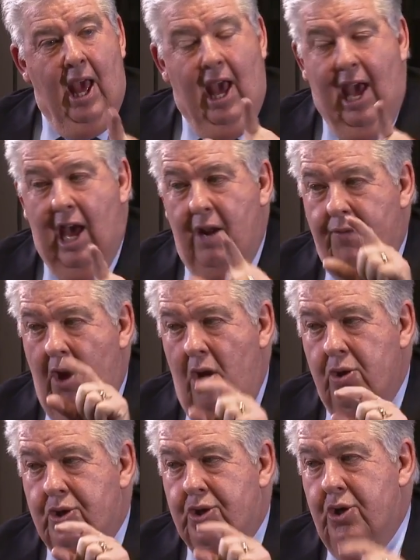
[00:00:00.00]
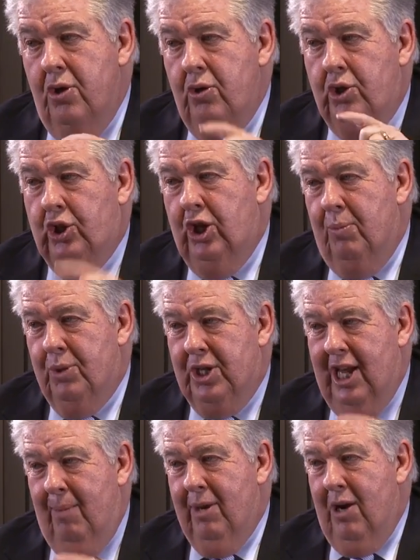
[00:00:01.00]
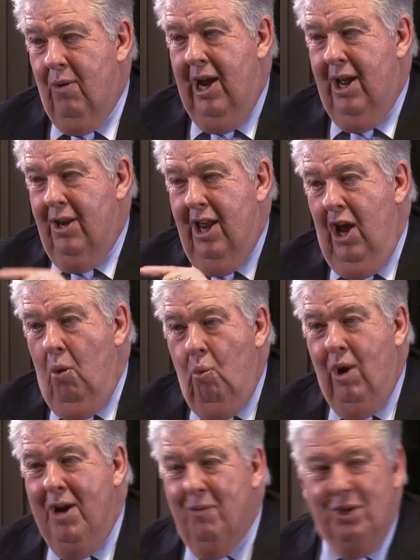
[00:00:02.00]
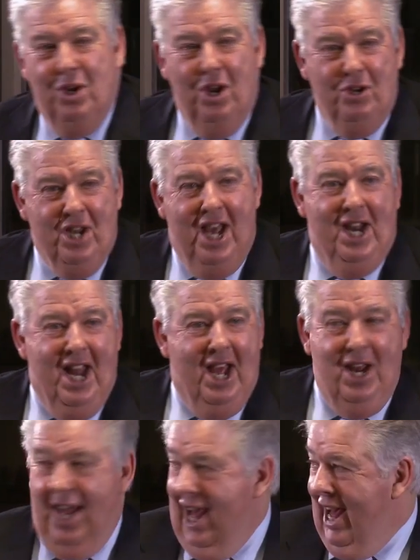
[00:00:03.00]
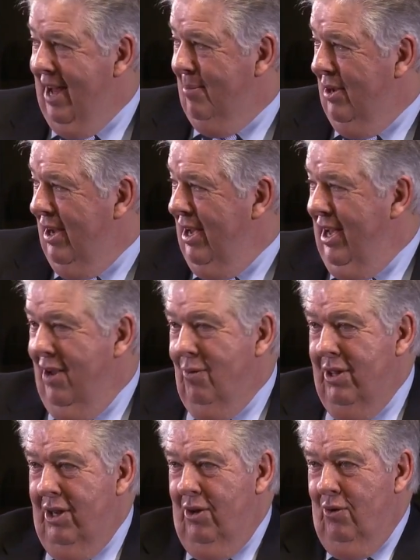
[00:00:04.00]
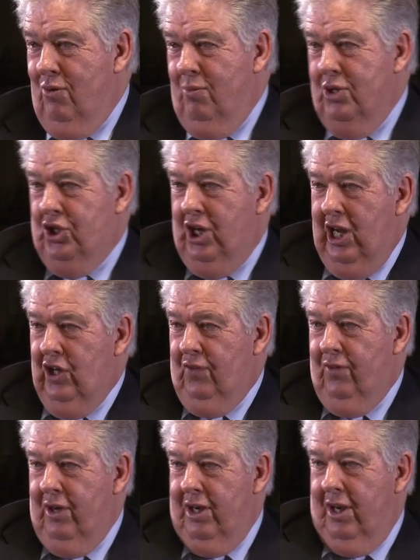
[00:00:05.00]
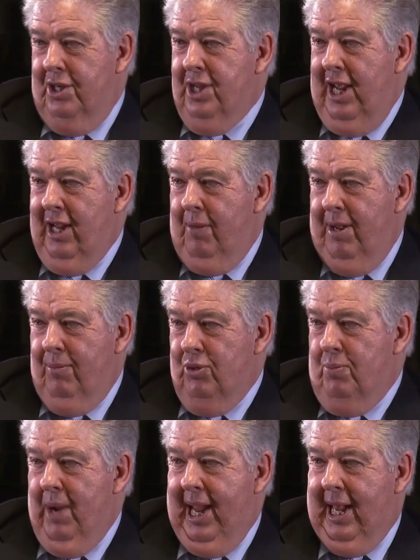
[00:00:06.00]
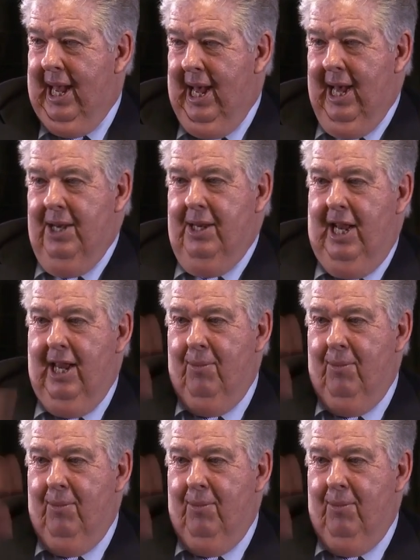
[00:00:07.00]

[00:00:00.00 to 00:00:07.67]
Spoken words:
Out of those 2 ships coming around, we were down at Outer Harbour with little machines for, taking people's bank card and getting